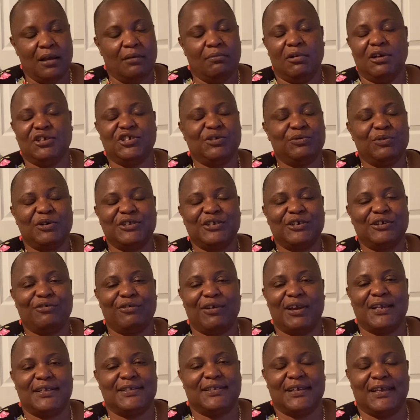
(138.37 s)
Well, she wasn't
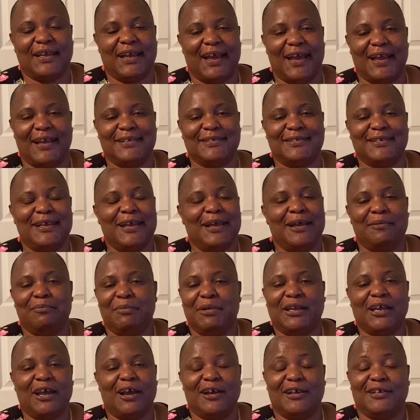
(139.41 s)
crazy, guys,
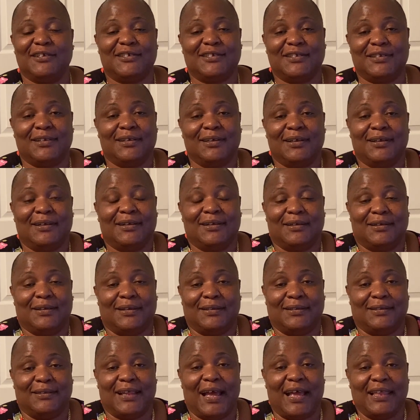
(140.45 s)
because
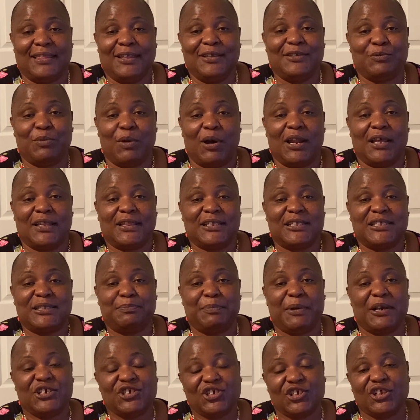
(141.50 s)
that is one of the
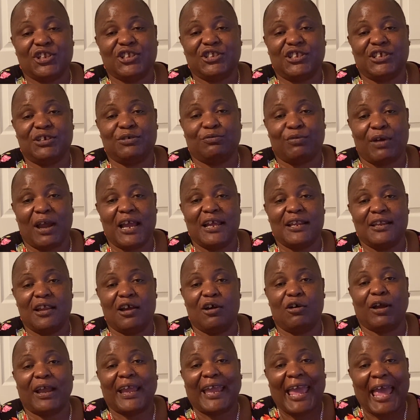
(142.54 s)
specialty right
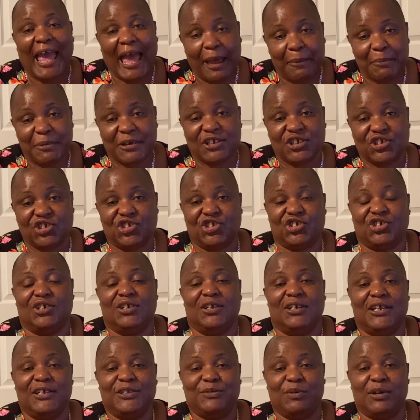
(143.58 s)
now. Cabbage
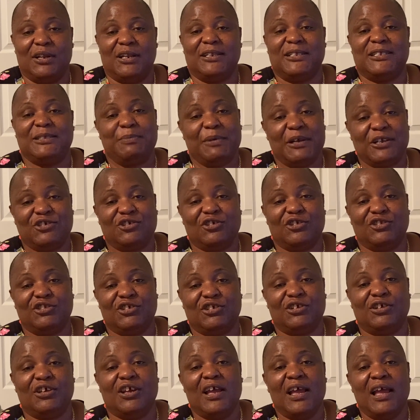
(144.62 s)
is one of the
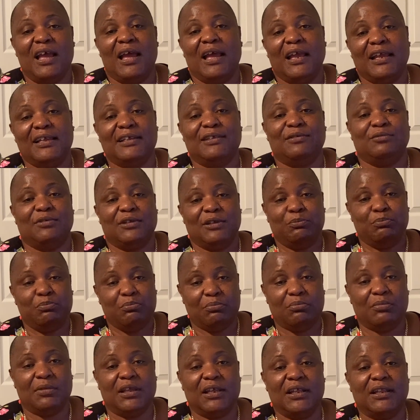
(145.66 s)
specialty
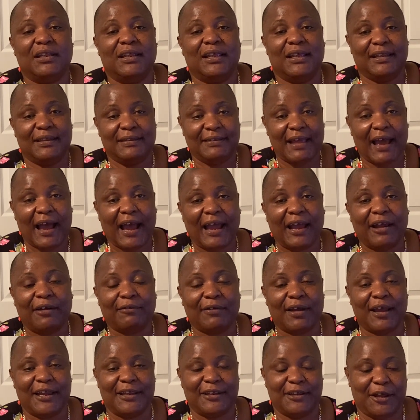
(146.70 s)
in diet
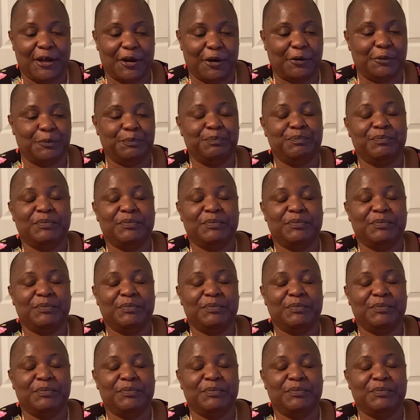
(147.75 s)
right now.